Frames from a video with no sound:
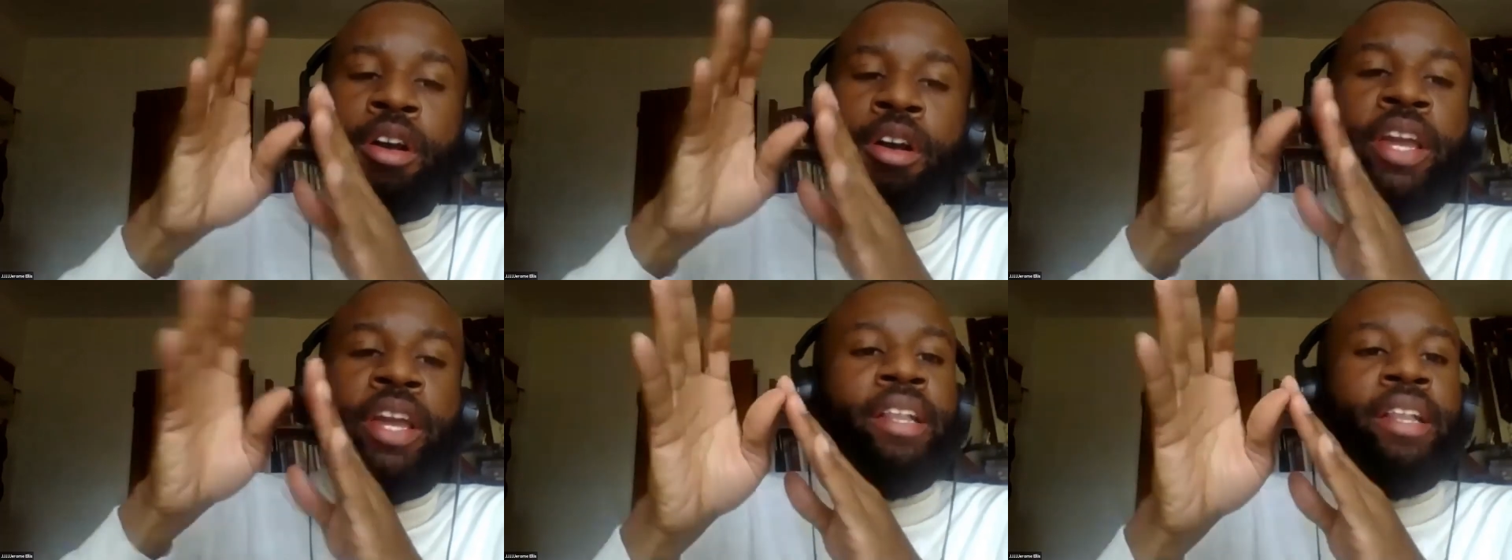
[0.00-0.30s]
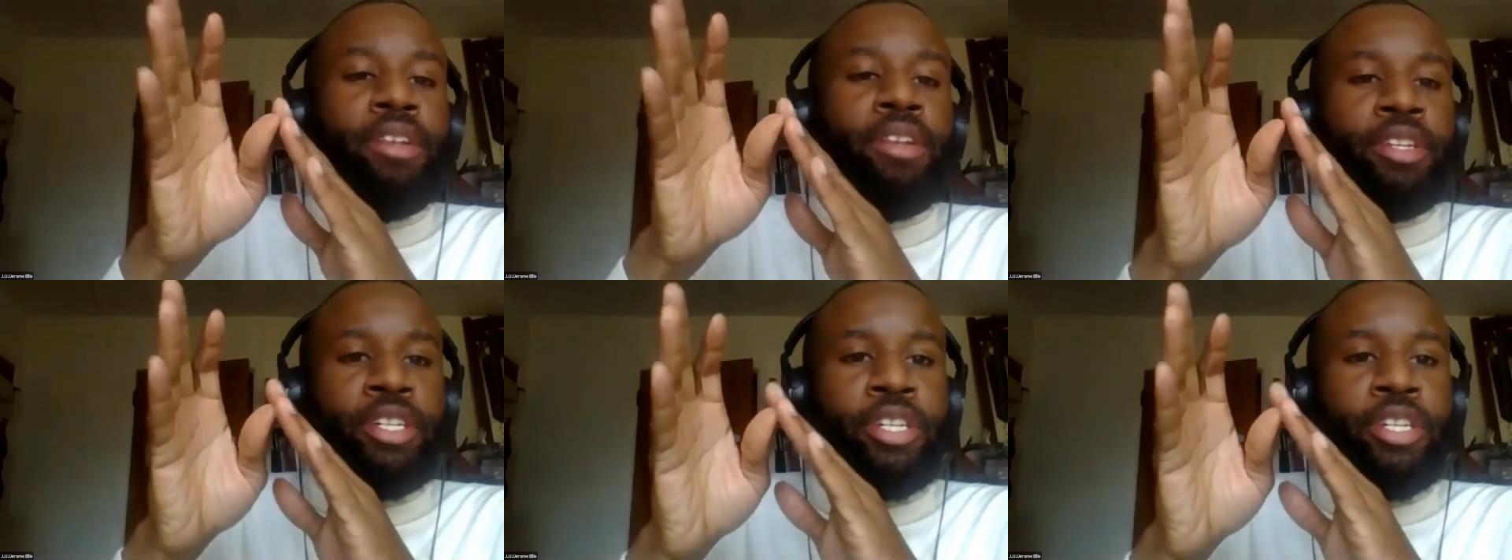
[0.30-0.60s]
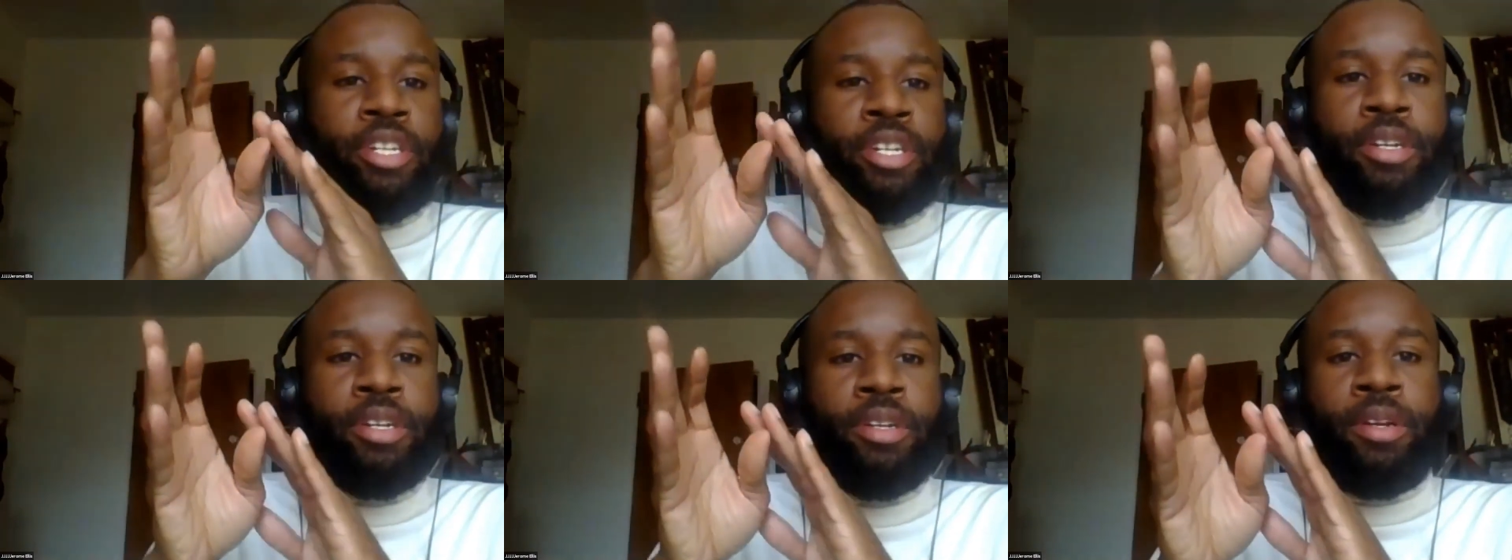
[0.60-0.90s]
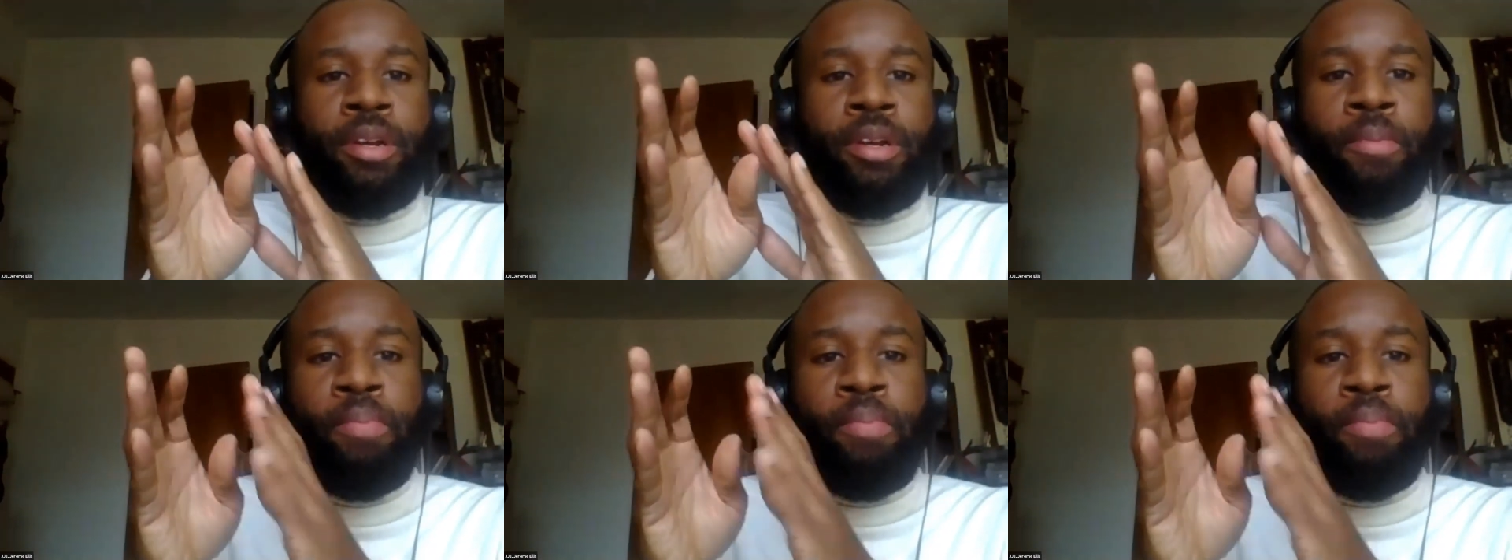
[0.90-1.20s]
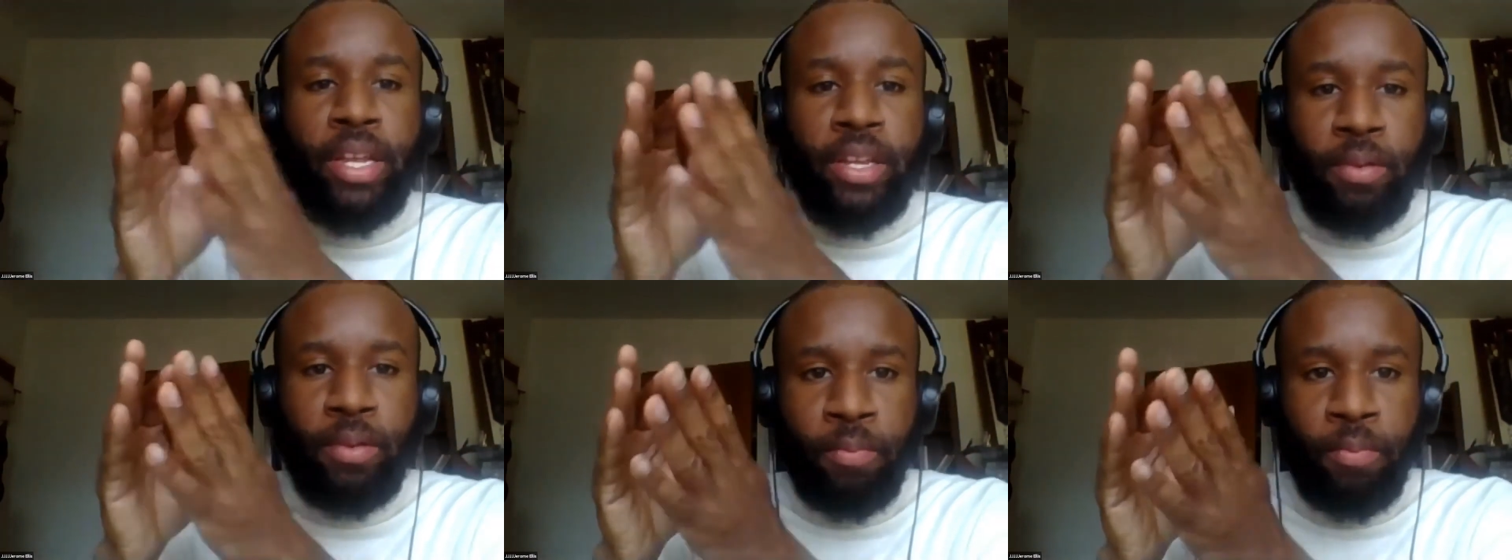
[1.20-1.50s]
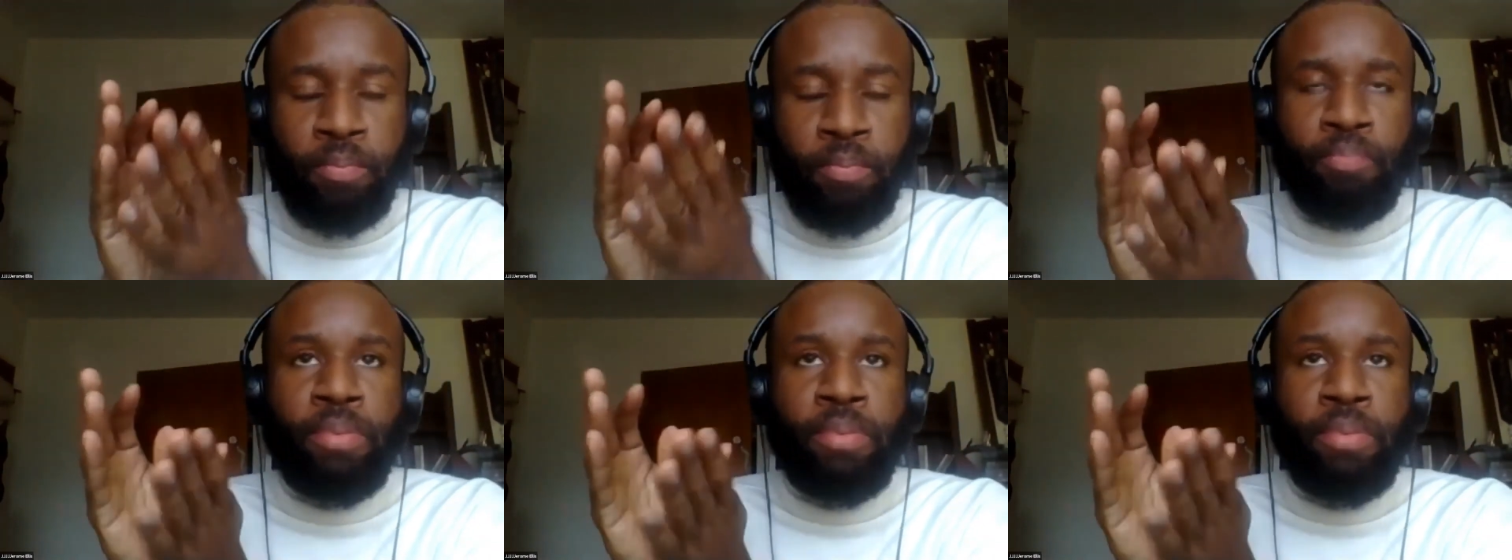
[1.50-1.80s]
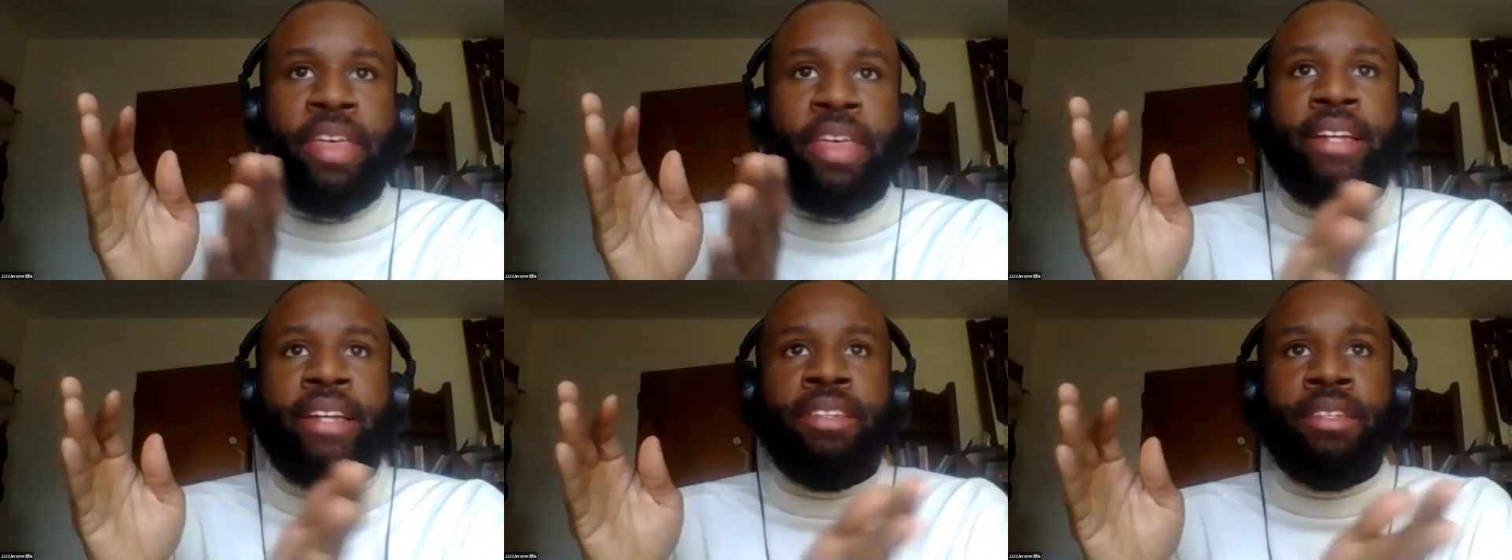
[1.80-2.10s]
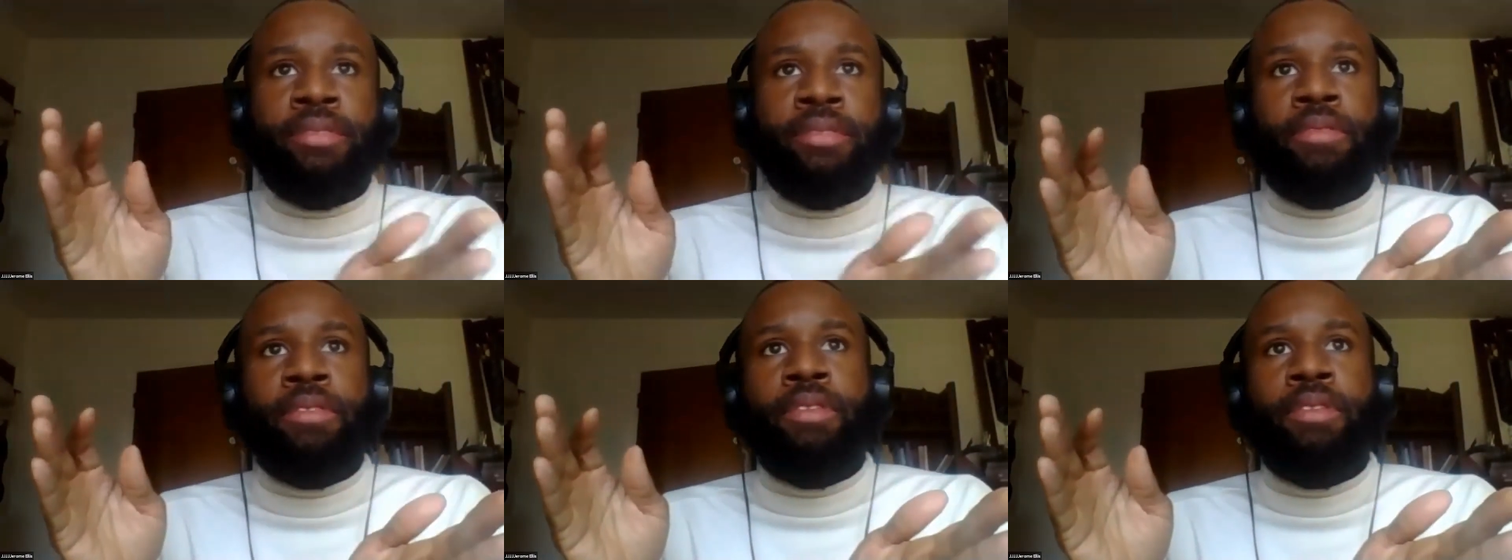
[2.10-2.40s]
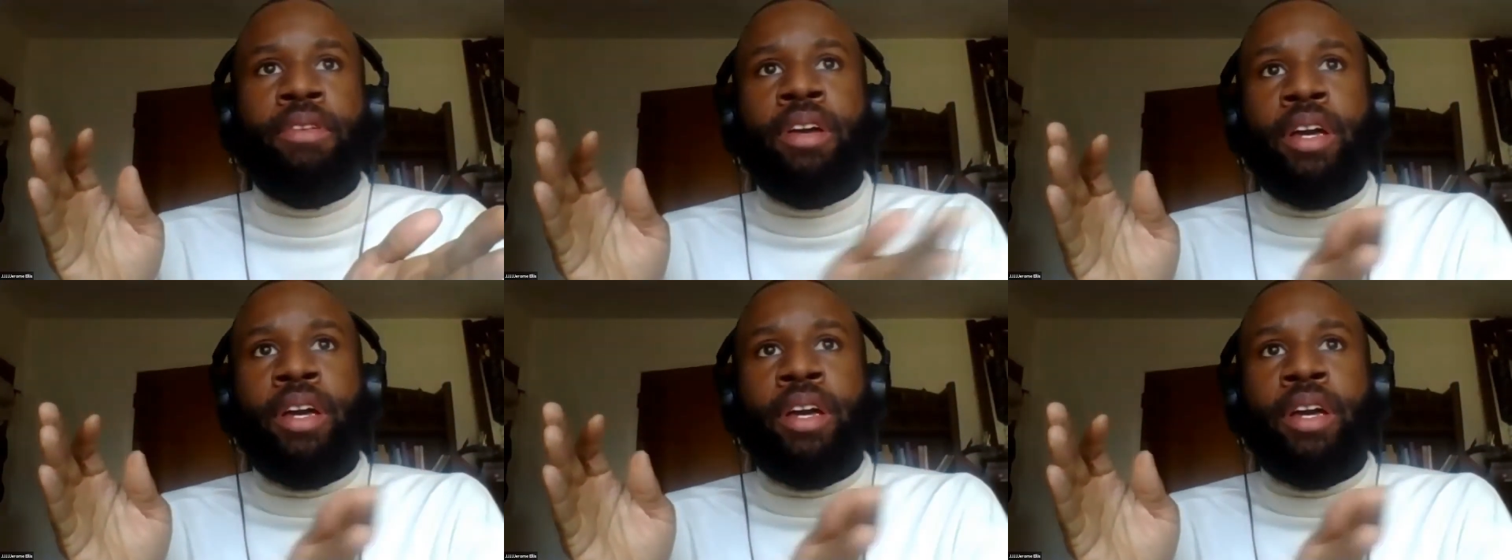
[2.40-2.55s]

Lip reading: are English, but that